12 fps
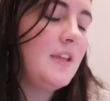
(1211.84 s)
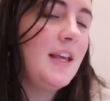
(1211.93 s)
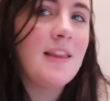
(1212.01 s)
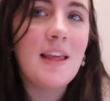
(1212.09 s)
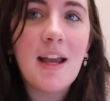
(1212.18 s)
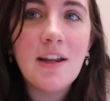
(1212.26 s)

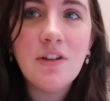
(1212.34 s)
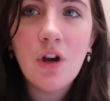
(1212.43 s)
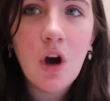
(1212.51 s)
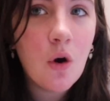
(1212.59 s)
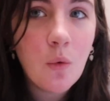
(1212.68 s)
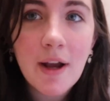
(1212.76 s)
And, like, I
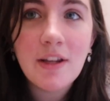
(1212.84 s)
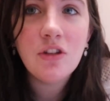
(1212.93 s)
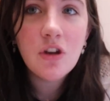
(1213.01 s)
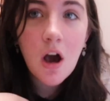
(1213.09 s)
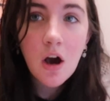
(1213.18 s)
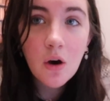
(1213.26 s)

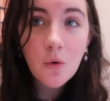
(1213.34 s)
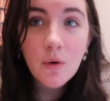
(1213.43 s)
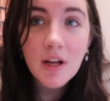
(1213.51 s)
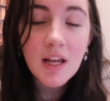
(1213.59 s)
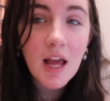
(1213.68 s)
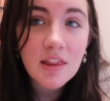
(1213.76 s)
know
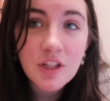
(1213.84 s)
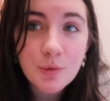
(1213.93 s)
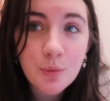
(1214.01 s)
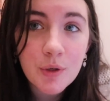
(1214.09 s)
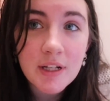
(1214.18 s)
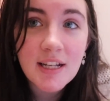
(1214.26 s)
at this
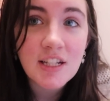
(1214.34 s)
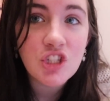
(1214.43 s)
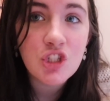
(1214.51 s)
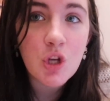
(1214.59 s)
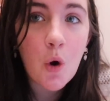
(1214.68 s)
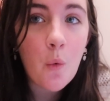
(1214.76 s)
point it's
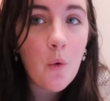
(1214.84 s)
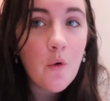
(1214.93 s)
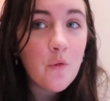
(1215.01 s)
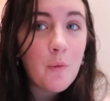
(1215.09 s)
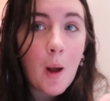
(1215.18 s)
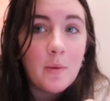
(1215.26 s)
so
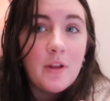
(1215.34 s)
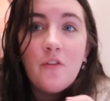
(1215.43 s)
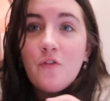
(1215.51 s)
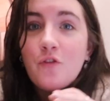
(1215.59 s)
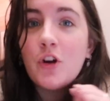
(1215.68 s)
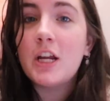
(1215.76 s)

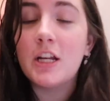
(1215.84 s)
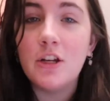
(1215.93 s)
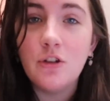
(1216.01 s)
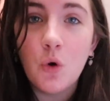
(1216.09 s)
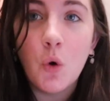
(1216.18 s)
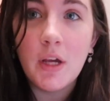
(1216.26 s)
probably freaking
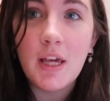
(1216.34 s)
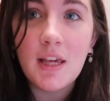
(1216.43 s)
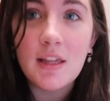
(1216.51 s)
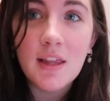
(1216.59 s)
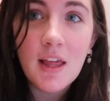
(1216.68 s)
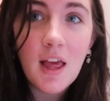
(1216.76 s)

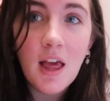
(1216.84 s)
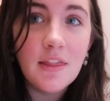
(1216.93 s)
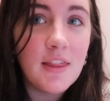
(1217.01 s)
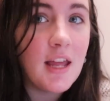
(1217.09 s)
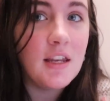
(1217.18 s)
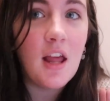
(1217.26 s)
annoying
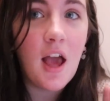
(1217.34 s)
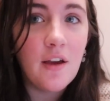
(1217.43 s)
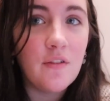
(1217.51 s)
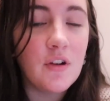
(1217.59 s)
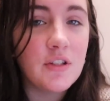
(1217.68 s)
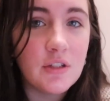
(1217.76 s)
that in
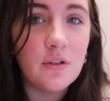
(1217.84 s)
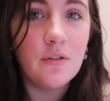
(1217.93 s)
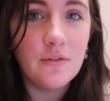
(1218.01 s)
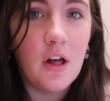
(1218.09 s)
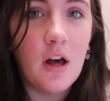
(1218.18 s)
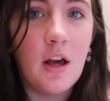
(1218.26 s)
every single
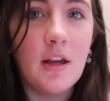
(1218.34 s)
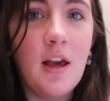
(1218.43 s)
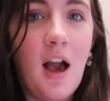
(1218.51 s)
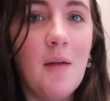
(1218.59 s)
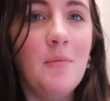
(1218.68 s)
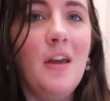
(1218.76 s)
vlog
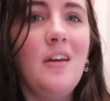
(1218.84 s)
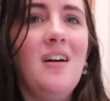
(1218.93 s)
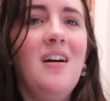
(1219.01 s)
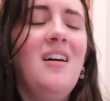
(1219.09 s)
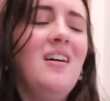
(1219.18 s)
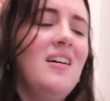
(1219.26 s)
I'm like,
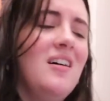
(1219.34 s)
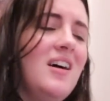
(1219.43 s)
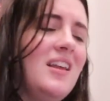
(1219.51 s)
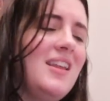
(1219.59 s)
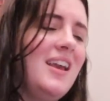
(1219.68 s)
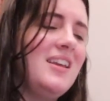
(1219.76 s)
oh,
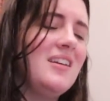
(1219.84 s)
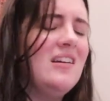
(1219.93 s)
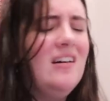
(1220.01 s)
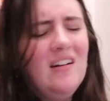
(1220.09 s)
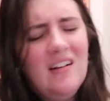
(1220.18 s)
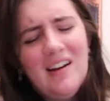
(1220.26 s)
I like it.
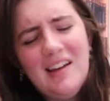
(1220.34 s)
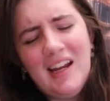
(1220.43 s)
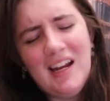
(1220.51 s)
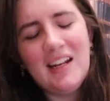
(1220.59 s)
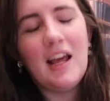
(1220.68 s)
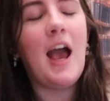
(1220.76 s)
Oh, I
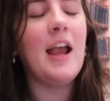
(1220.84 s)
hate it.